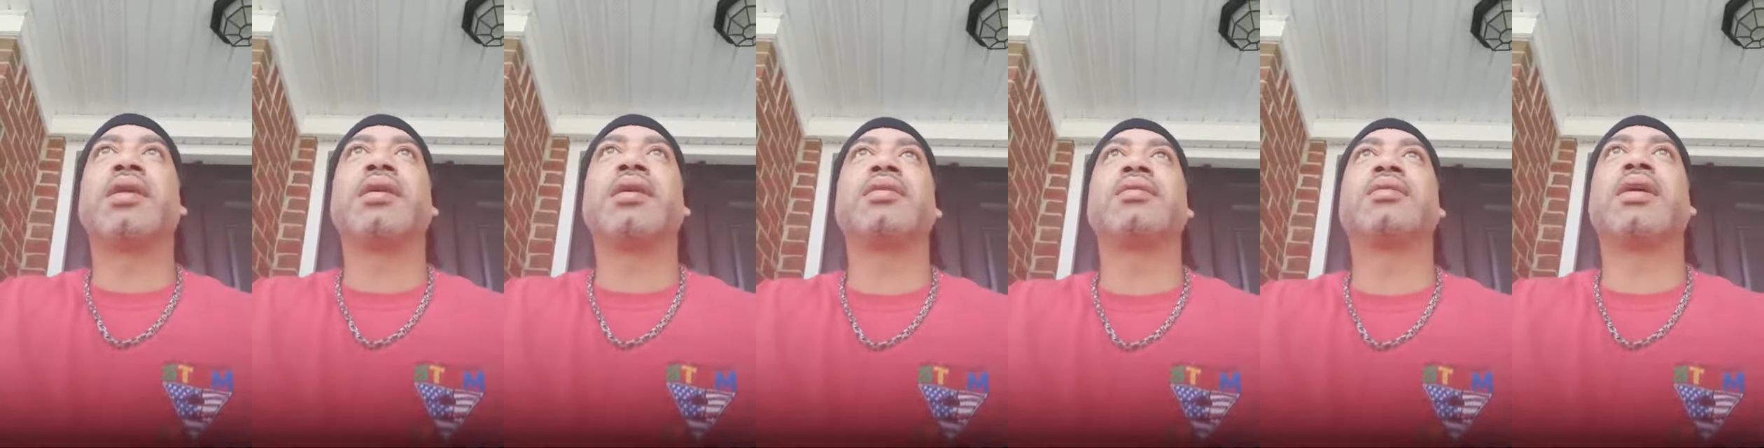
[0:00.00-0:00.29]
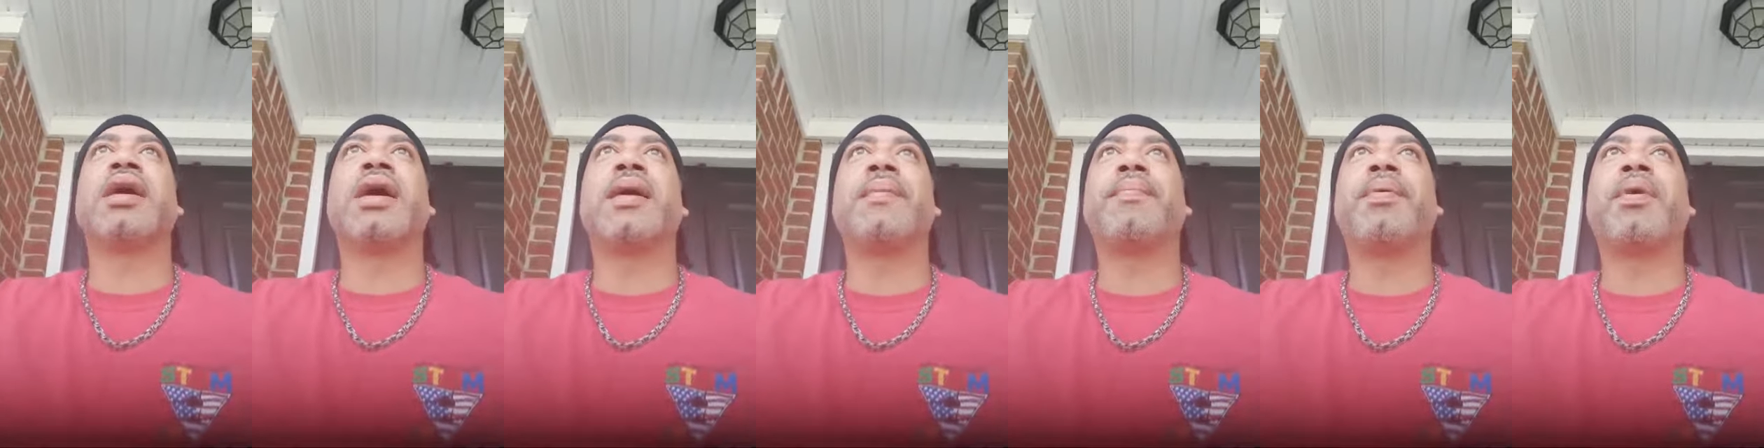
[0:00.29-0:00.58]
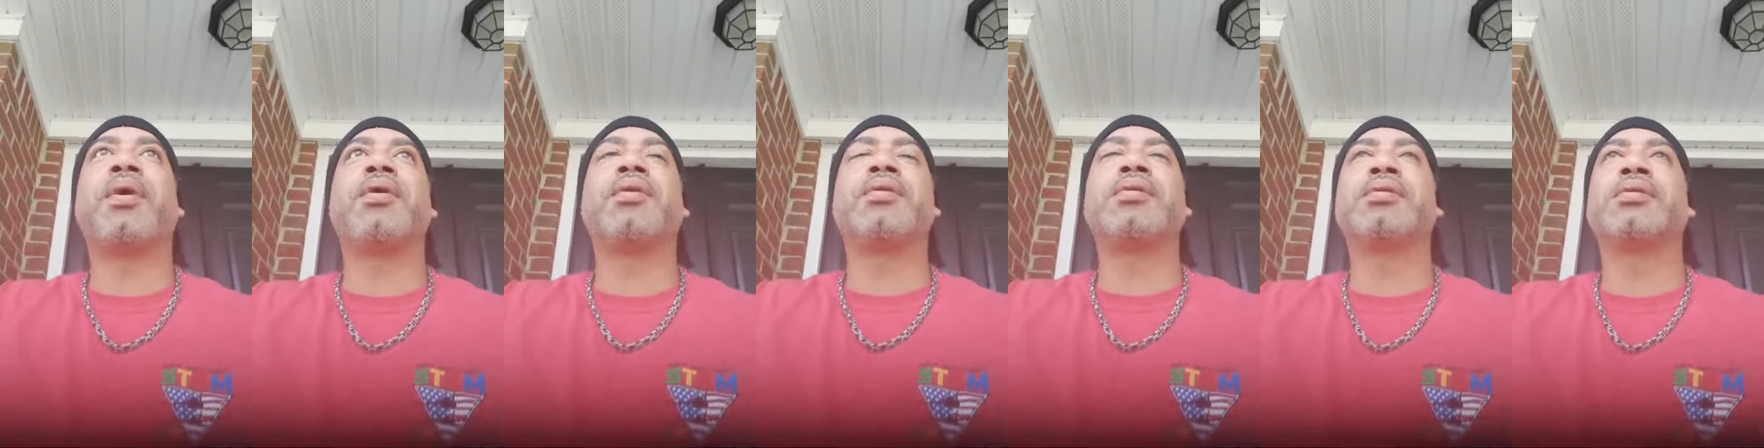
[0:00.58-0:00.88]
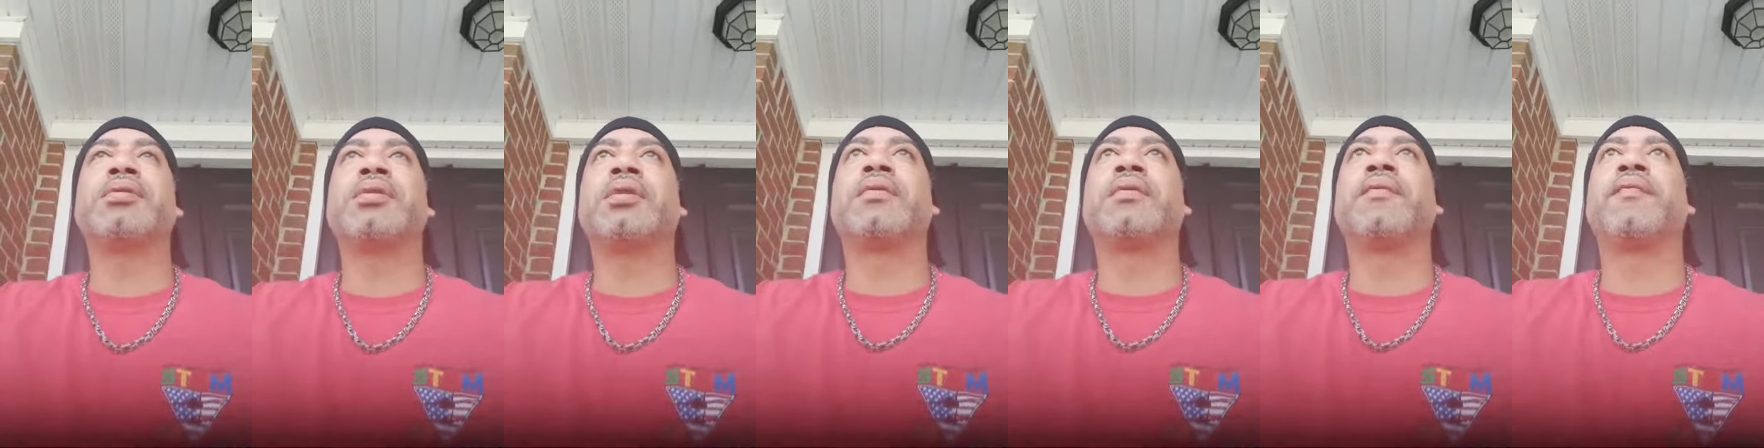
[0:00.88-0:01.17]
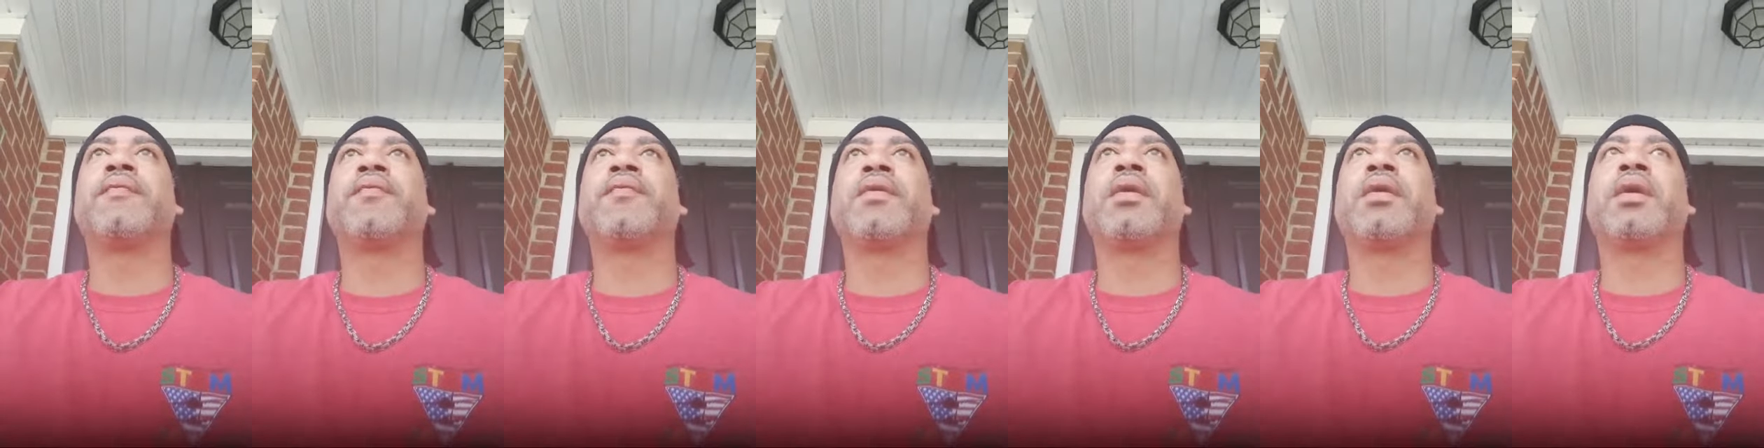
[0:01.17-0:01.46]
is that person
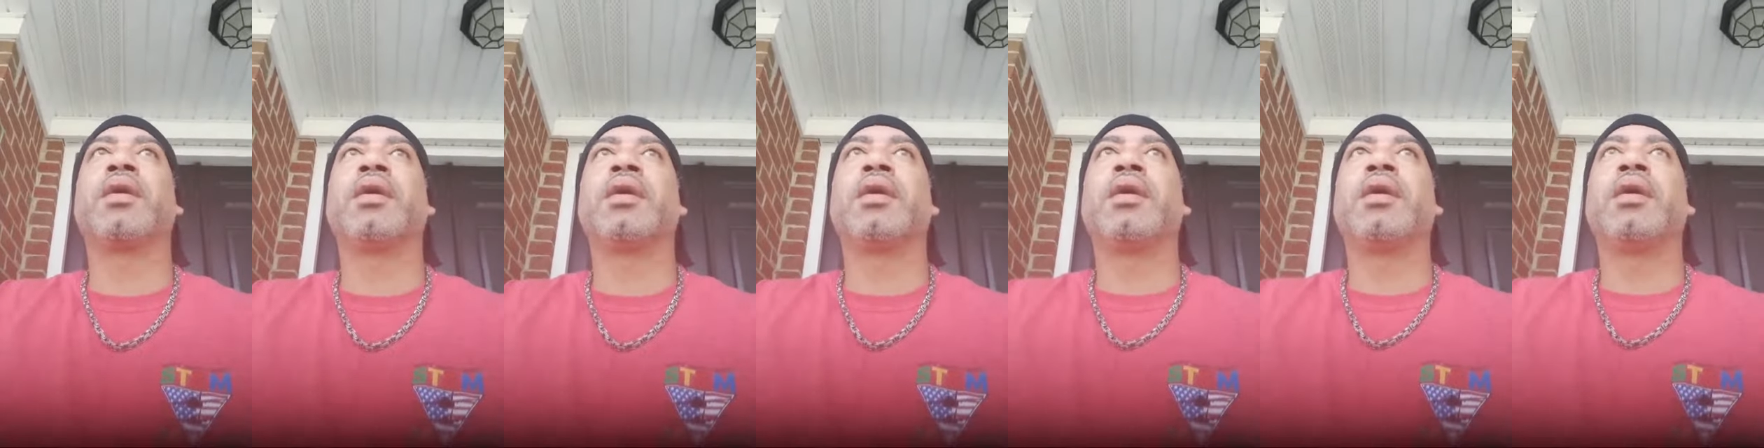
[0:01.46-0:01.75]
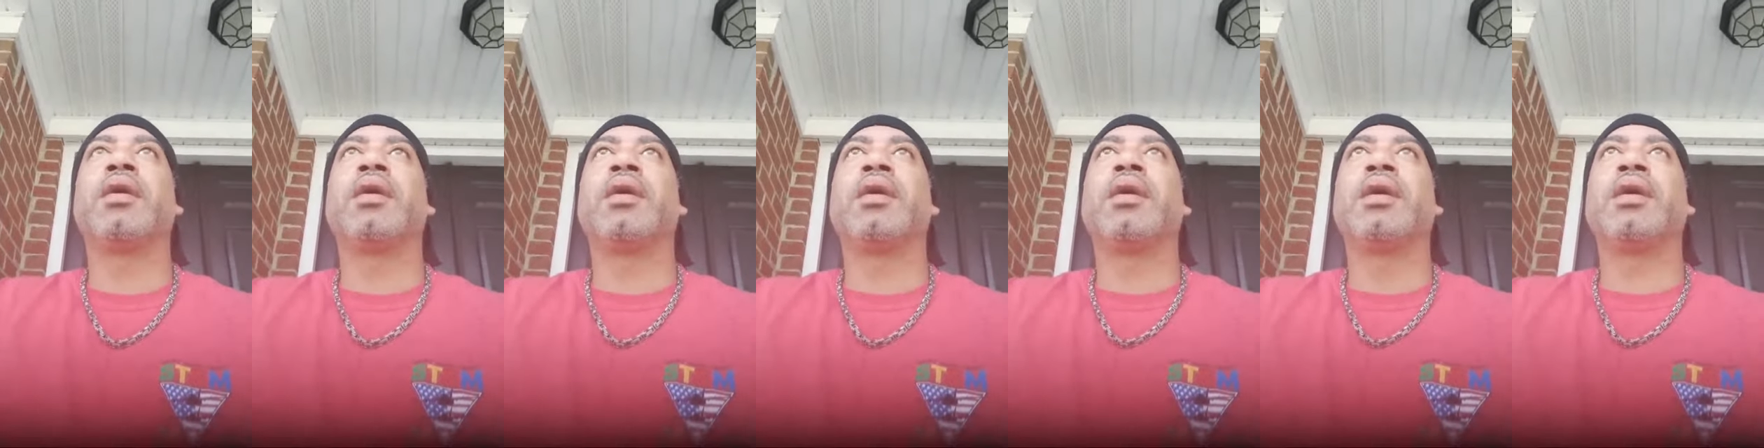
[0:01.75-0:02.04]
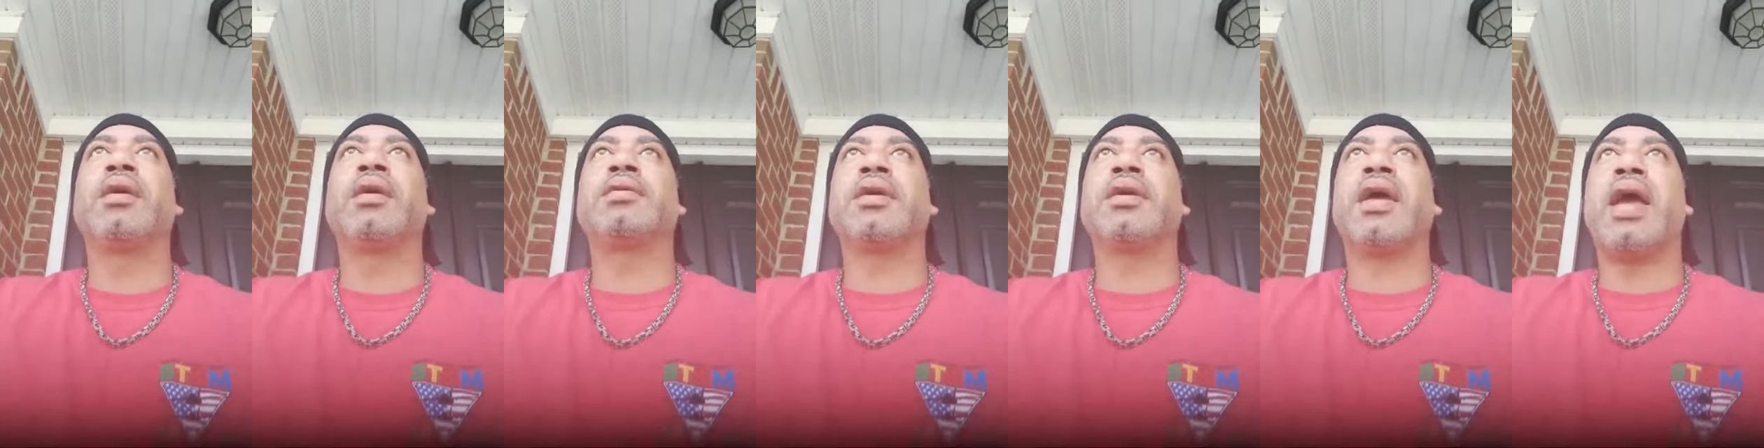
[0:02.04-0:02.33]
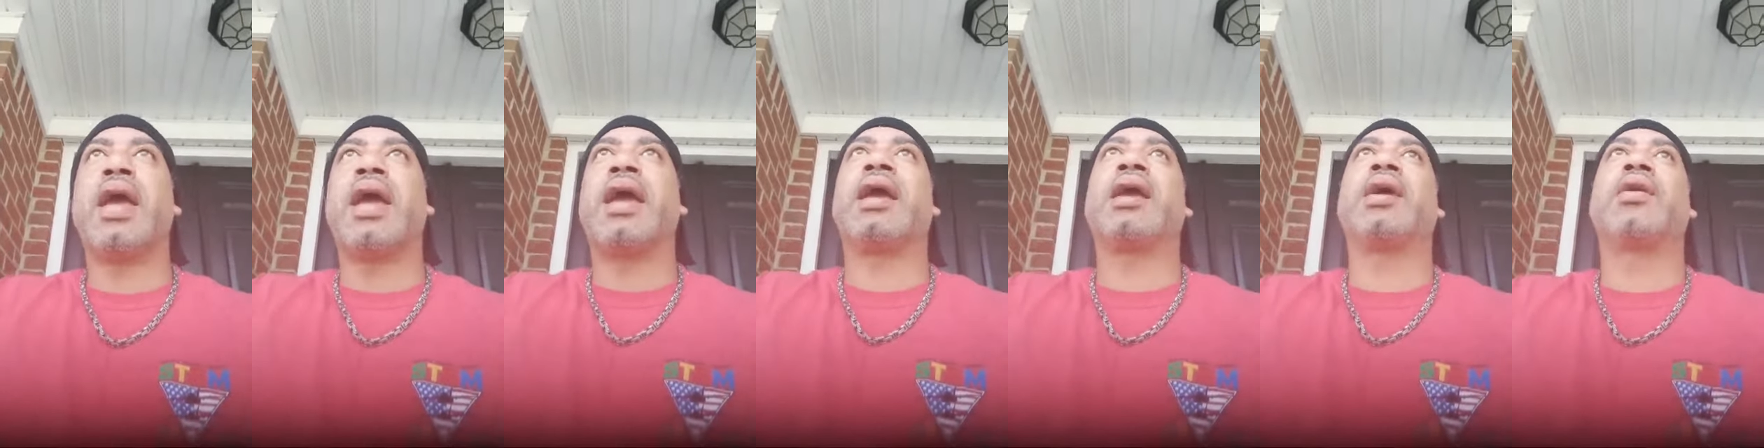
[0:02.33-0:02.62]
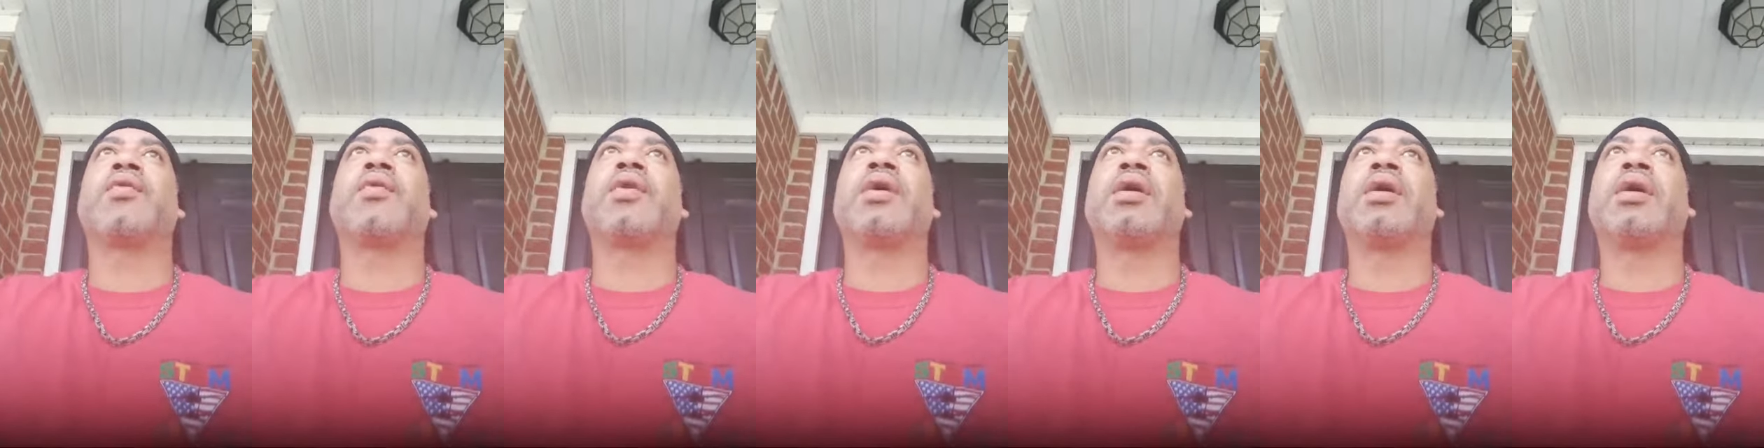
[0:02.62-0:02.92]
is
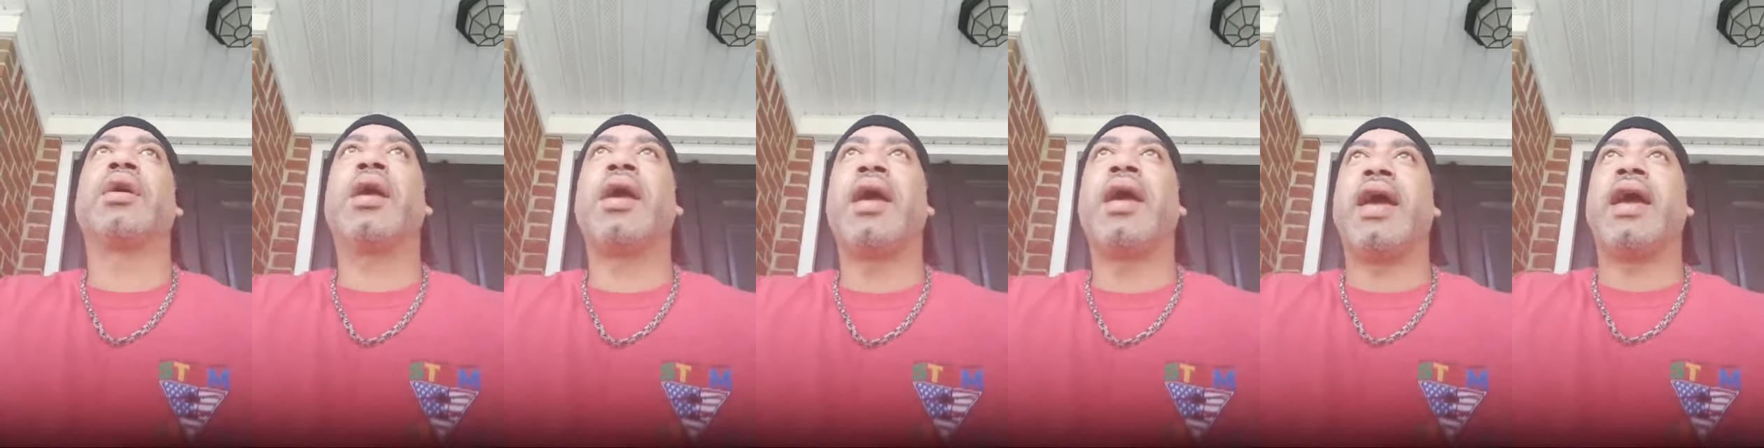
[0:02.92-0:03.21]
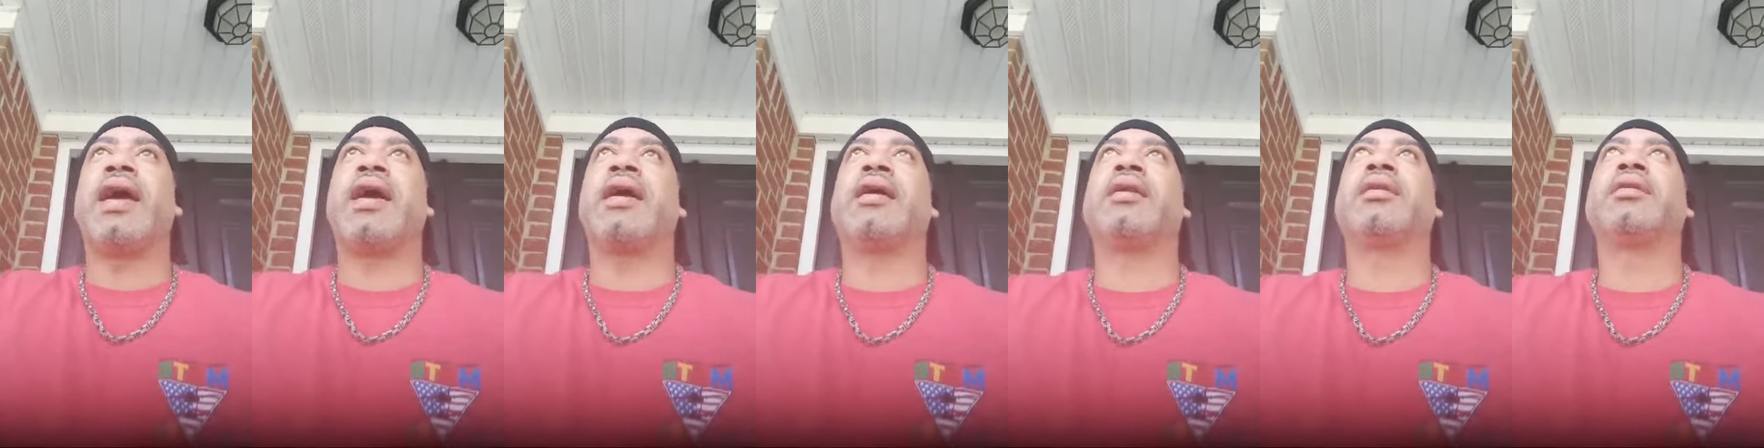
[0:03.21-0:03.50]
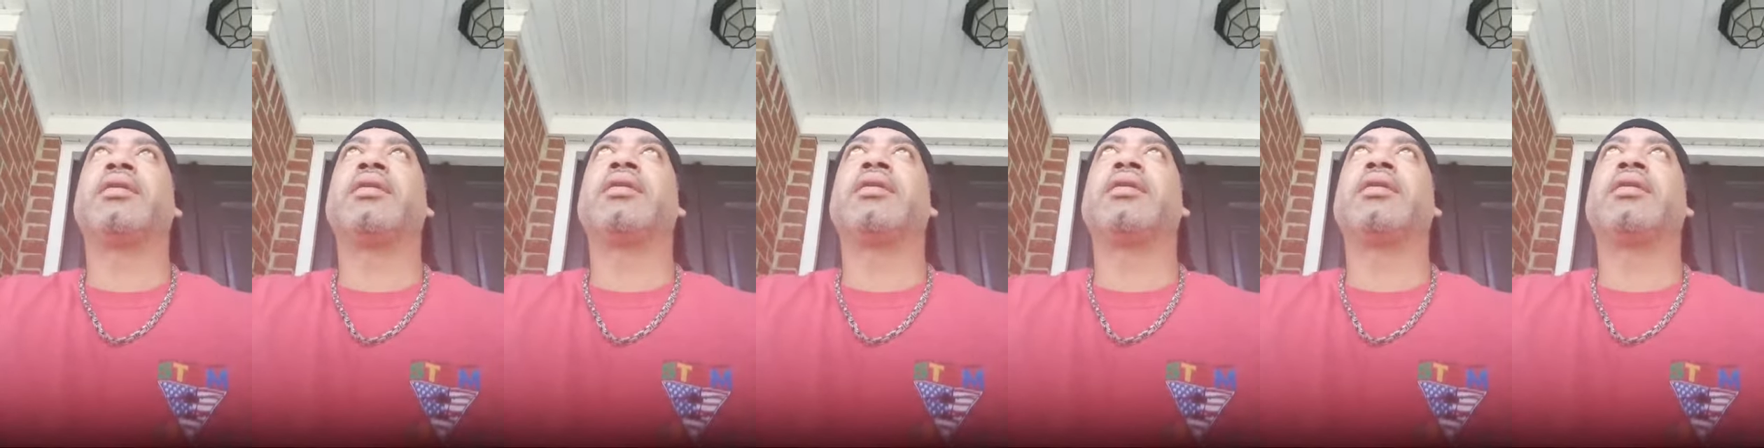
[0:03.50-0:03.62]
angry at